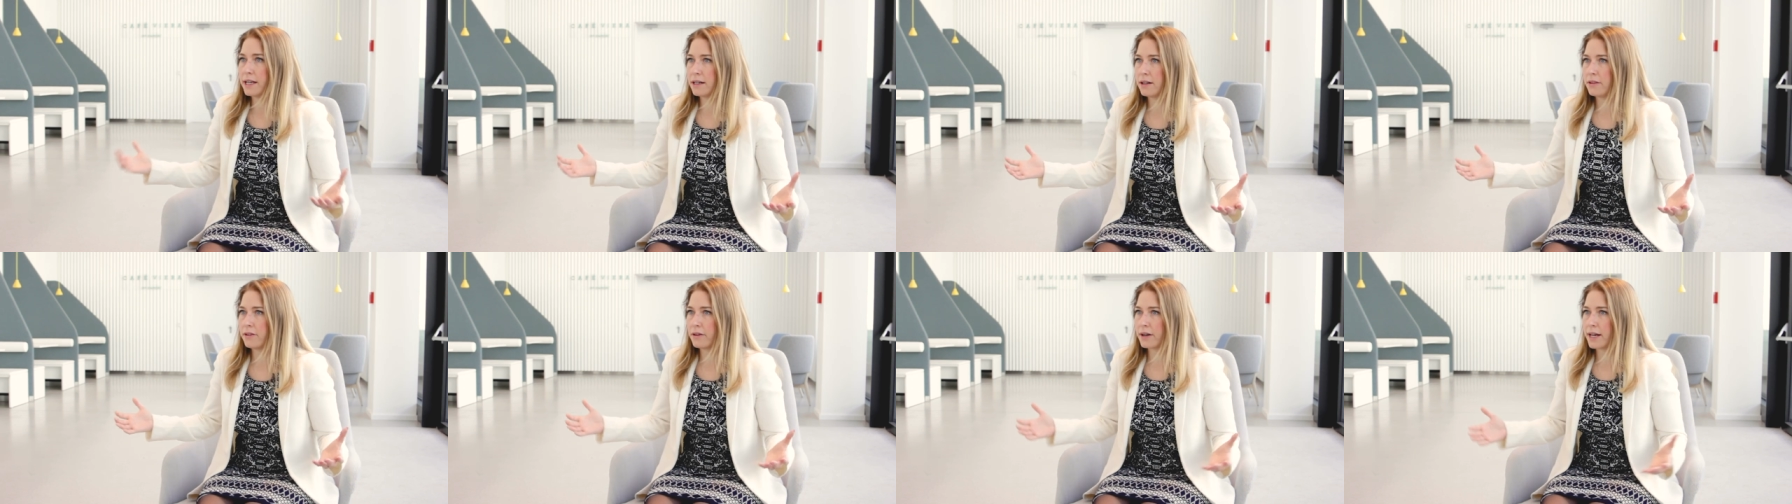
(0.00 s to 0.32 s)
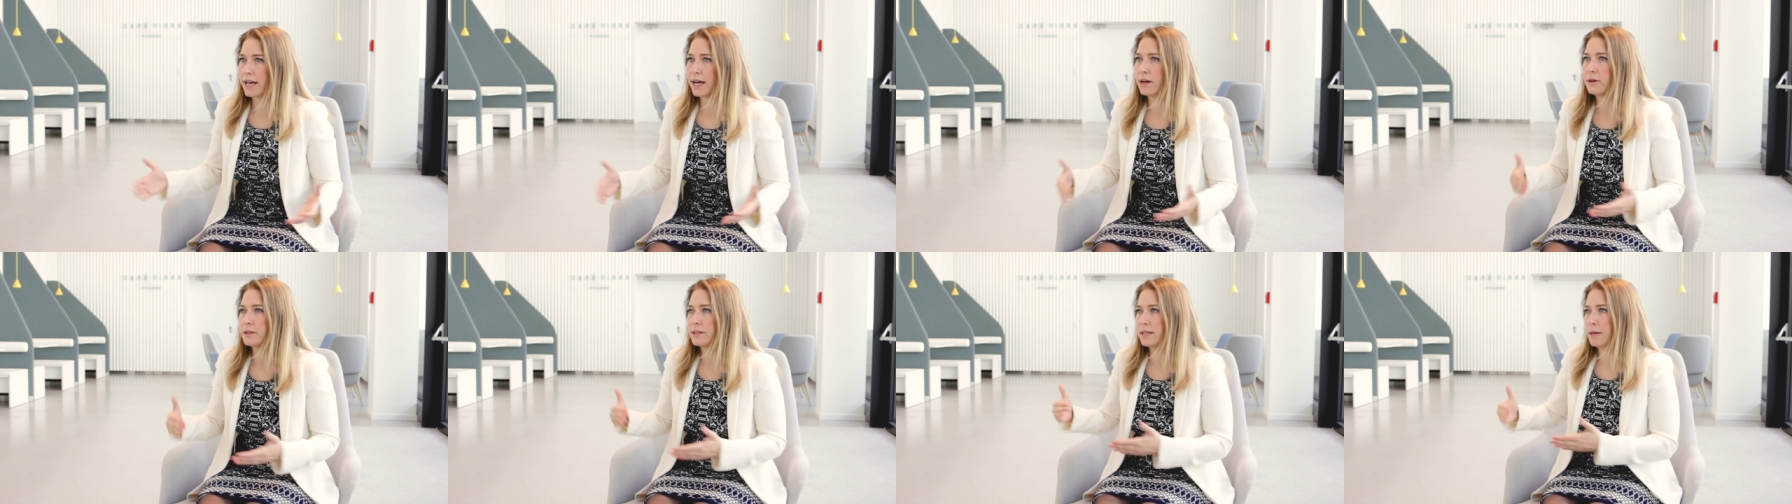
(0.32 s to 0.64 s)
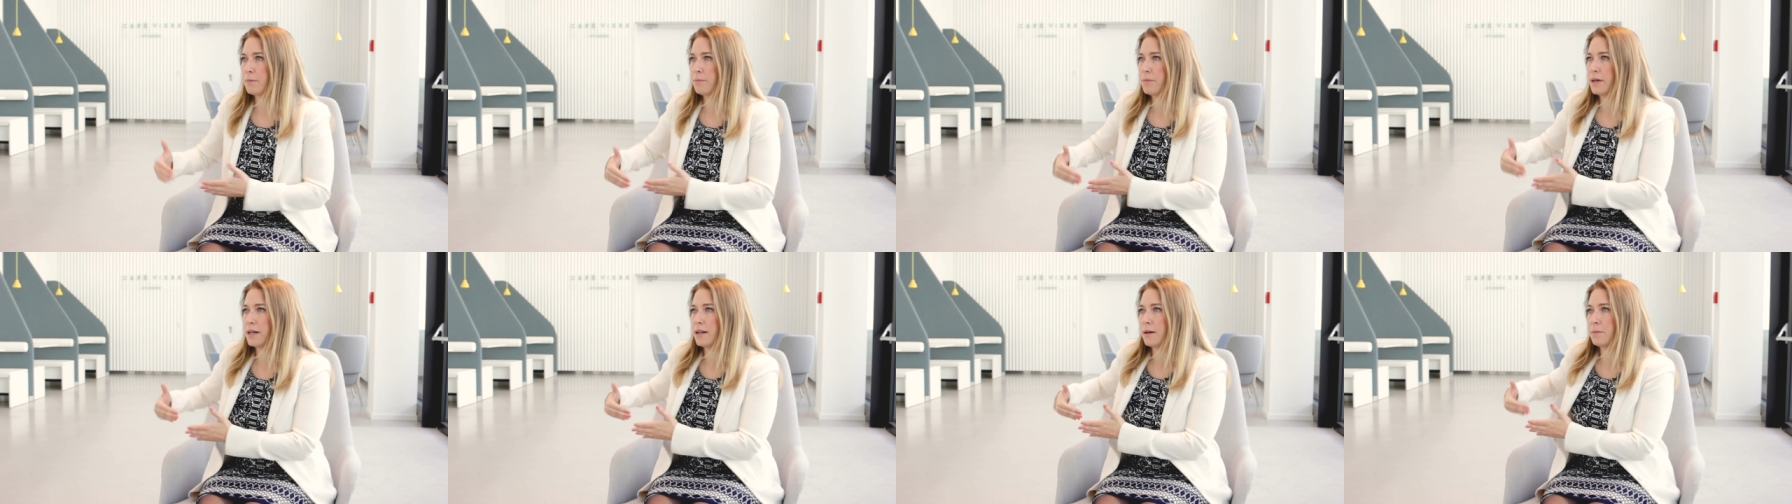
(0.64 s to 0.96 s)
another cow and they
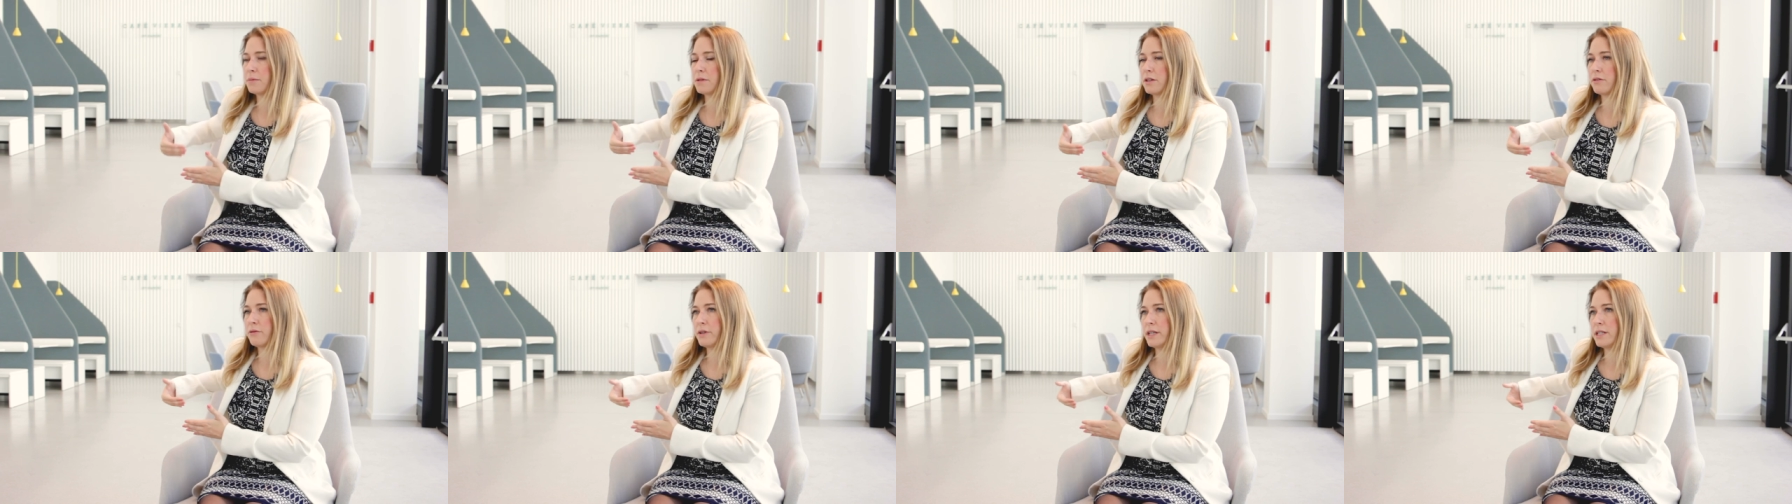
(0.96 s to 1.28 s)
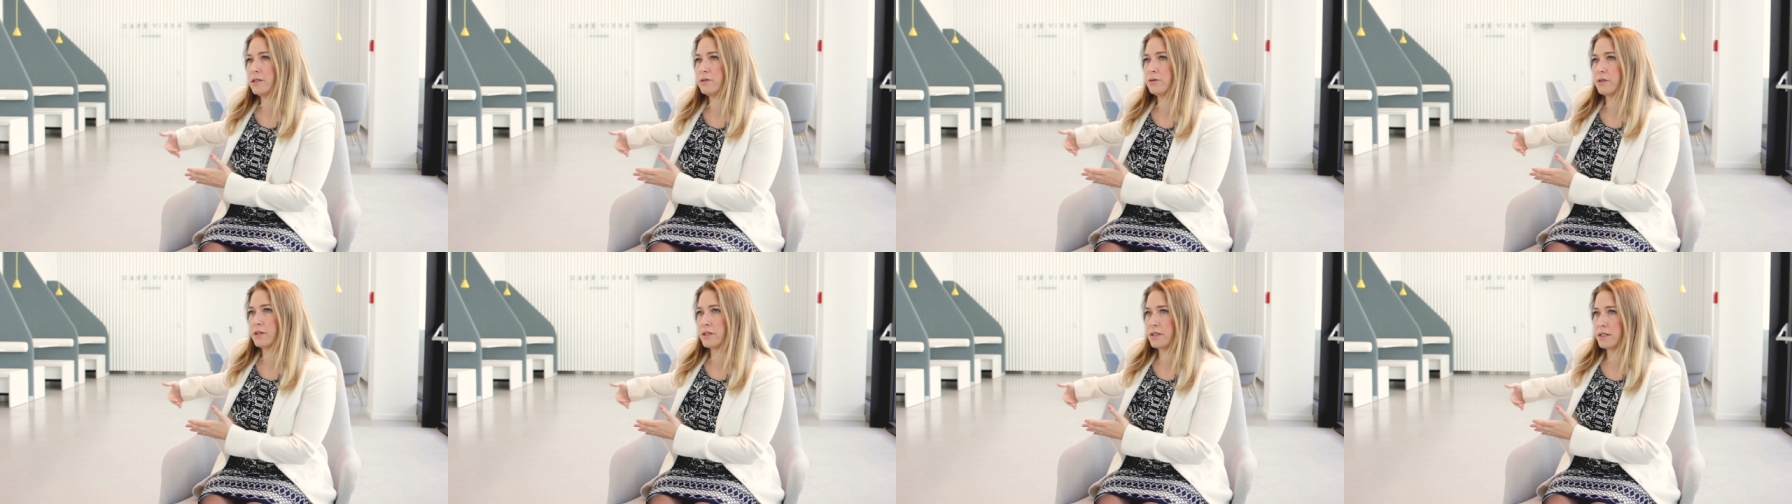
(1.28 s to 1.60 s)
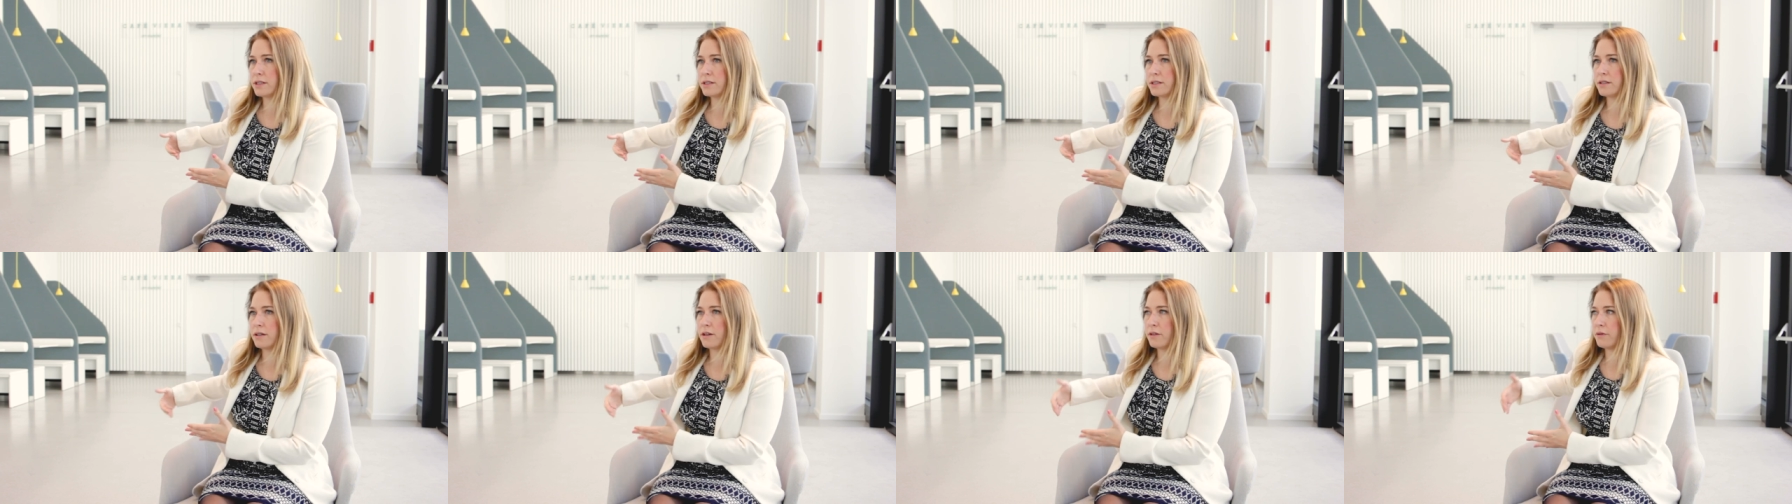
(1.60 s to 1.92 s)
bid up the
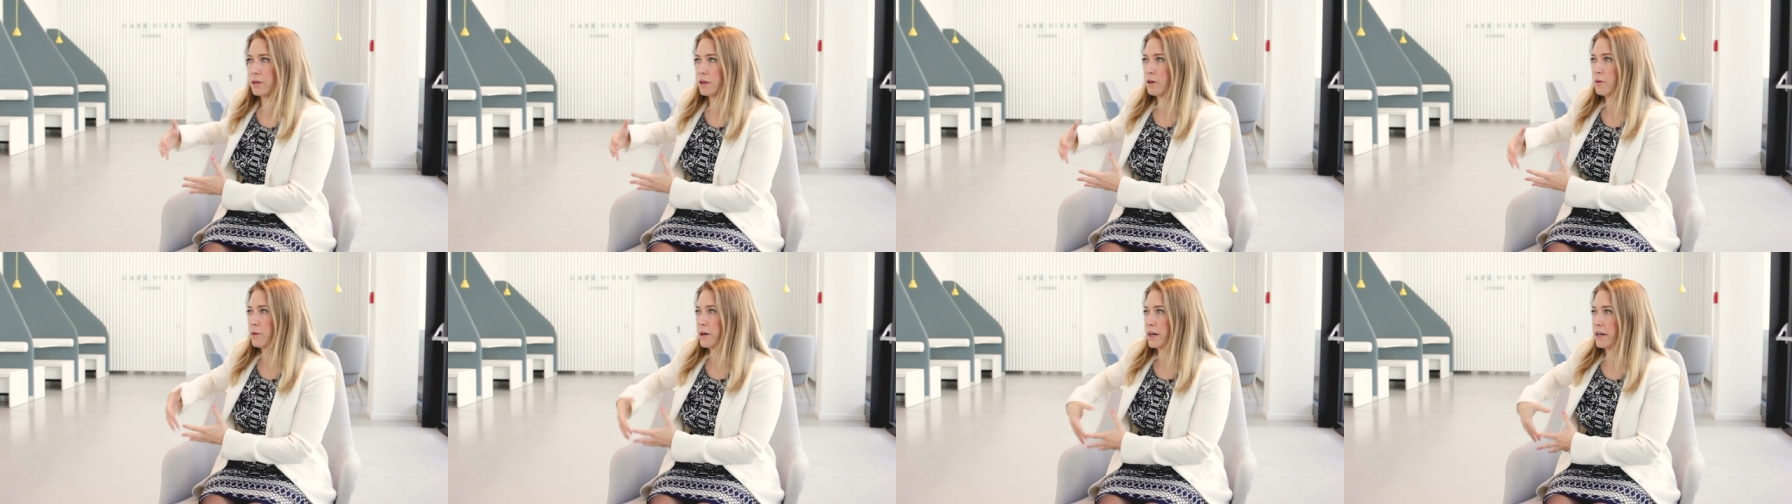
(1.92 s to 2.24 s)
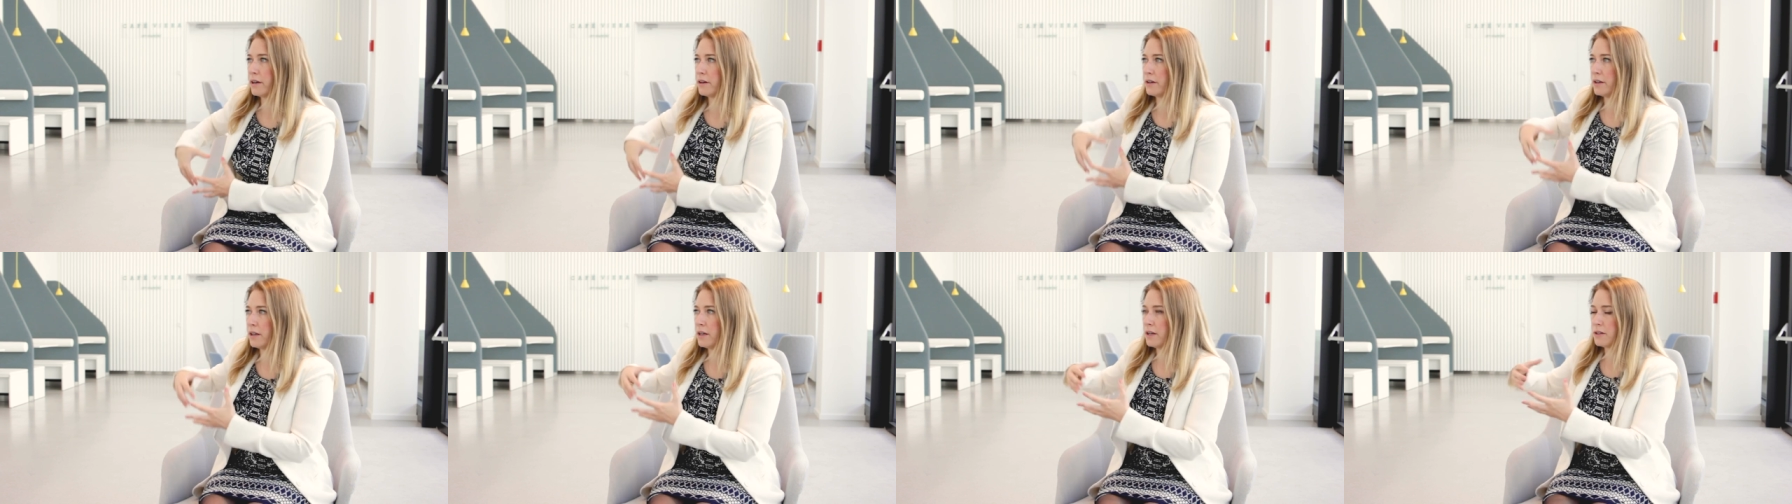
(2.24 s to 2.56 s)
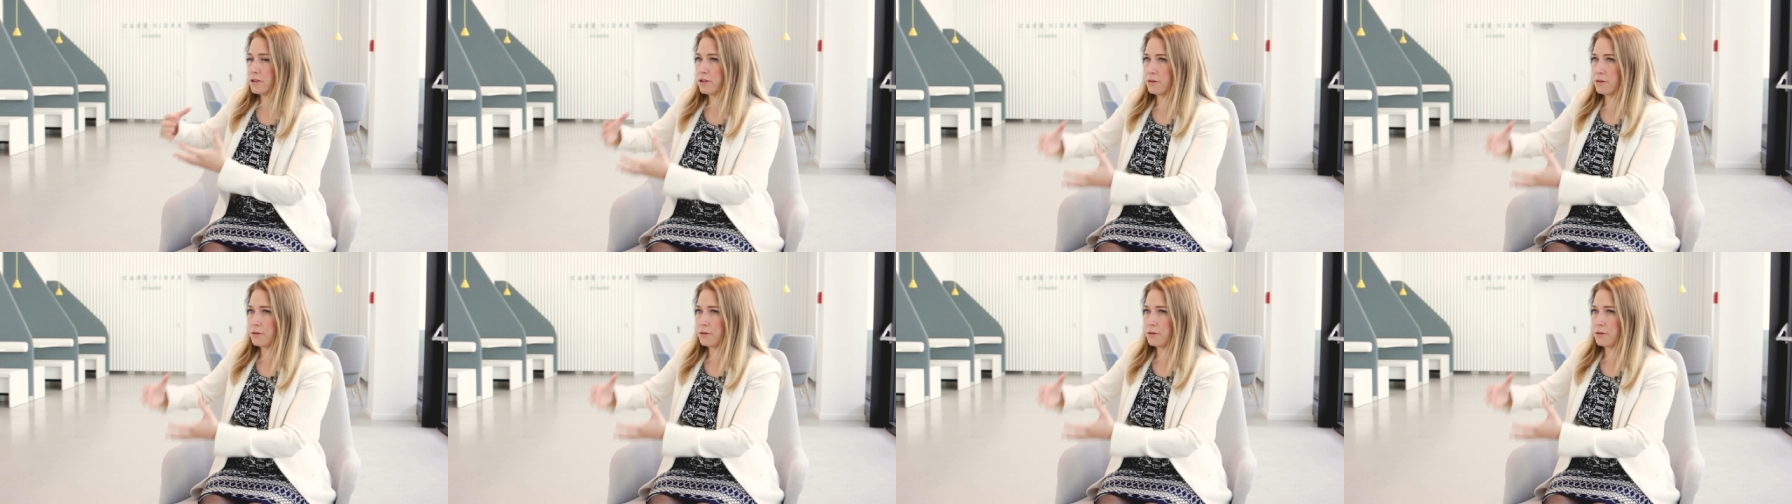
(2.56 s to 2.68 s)
resources that are required